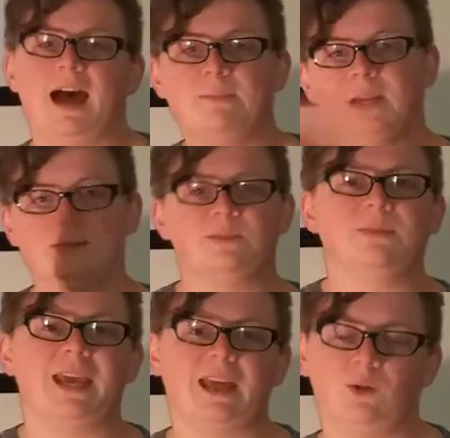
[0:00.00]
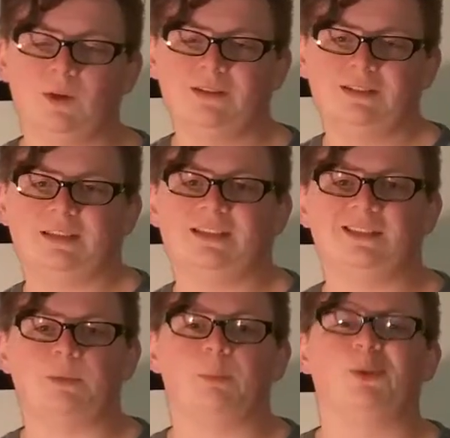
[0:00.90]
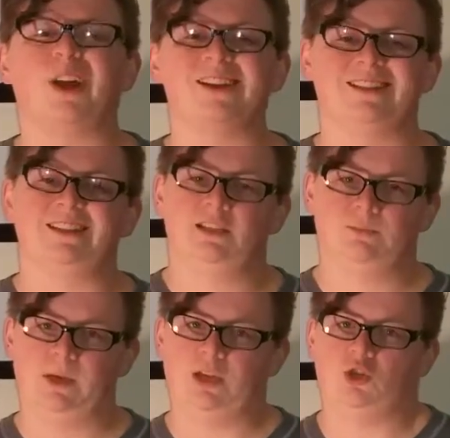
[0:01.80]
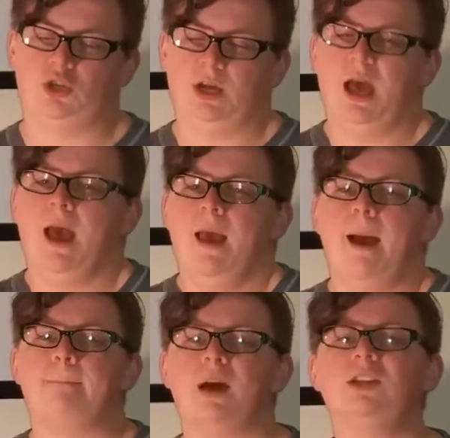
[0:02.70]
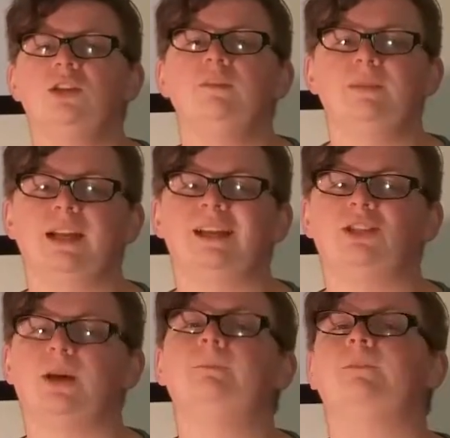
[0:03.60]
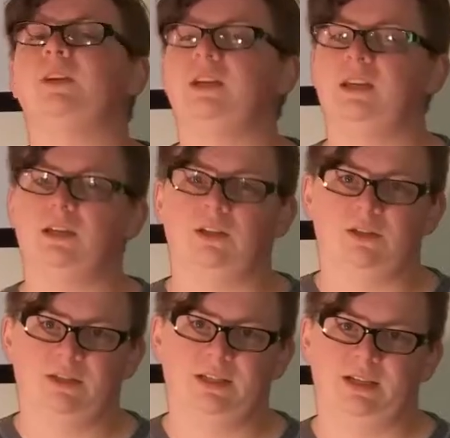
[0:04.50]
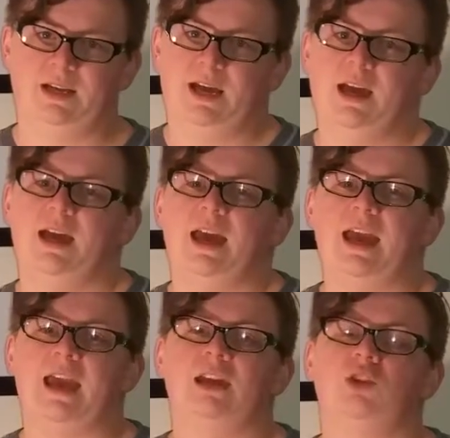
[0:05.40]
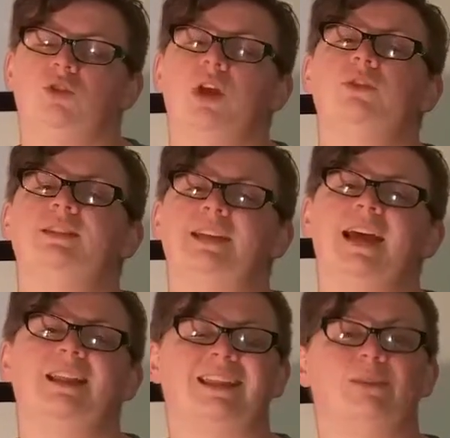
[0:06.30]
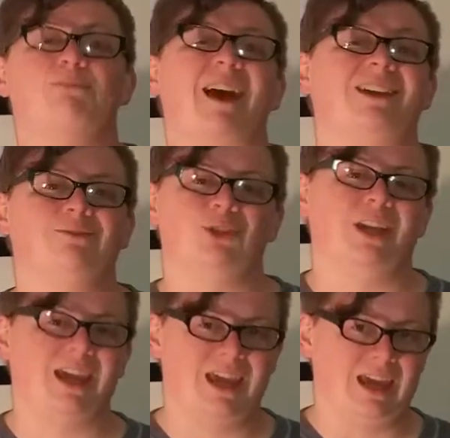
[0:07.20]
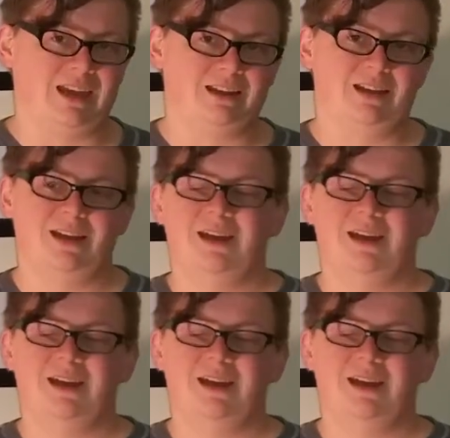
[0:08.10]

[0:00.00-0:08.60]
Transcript: Hi, my name is Michaela Wells, and this is my process speech. Imagine you've been at a job for years, and you know the site like the back of your hand.